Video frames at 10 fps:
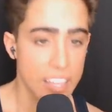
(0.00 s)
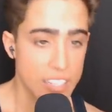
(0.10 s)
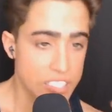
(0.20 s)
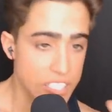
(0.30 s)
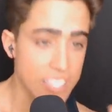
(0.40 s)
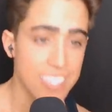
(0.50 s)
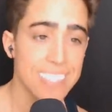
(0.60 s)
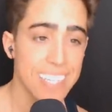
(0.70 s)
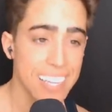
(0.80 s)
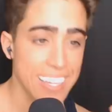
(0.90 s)
She is
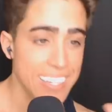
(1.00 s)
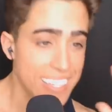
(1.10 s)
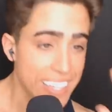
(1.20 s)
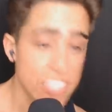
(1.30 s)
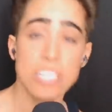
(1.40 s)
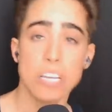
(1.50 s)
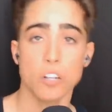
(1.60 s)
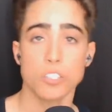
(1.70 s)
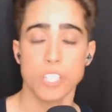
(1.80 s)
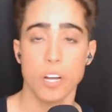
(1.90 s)
killing
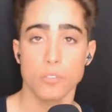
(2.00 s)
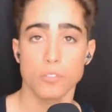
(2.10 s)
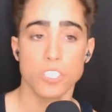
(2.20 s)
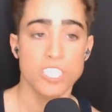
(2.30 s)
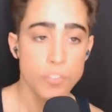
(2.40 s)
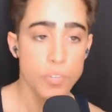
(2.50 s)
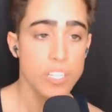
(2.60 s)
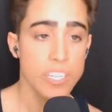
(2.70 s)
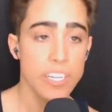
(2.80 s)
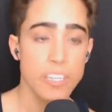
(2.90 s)
herself. She
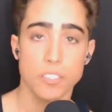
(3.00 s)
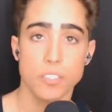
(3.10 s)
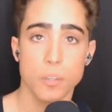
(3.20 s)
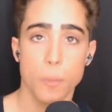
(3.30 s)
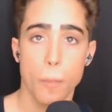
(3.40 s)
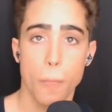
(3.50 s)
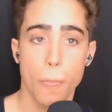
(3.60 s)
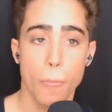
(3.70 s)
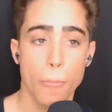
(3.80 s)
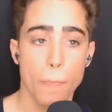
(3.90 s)
really is.
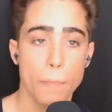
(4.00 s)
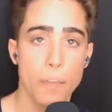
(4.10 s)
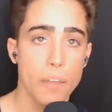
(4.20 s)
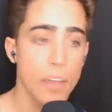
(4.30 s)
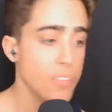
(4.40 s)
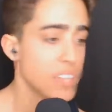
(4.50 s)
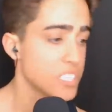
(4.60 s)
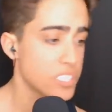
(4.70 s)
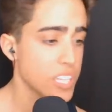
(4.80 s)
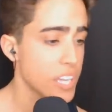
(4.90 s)
And then
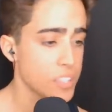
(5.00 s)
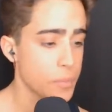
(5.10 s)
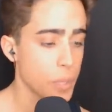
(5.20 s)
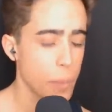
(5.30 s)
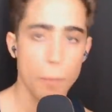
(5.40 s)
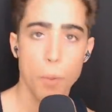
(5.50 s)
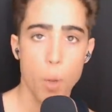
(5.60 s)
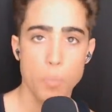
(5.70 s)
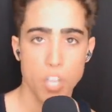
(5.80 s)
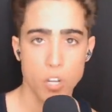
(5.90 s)
she said something about
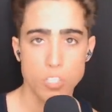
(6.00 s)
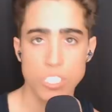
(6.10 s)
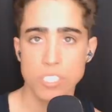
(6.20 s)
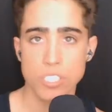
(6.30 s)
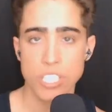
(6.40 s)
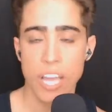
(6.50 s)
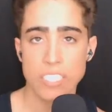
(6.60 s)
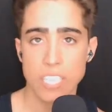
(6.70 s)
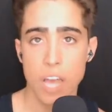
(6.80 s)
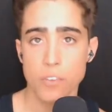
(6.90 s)
Parmigiano cheese, and she has
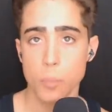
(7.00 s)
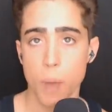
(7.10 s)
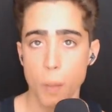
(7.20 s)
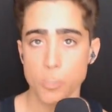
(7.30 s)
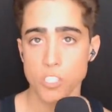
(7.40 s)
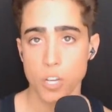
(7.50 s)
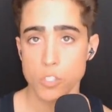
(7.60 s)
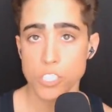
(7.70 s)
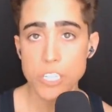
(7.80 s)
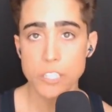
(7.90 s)
to have her Parmigiano
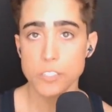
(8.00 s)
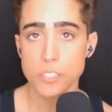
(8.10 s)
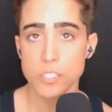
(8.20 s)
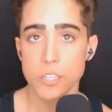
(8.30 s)
cheese.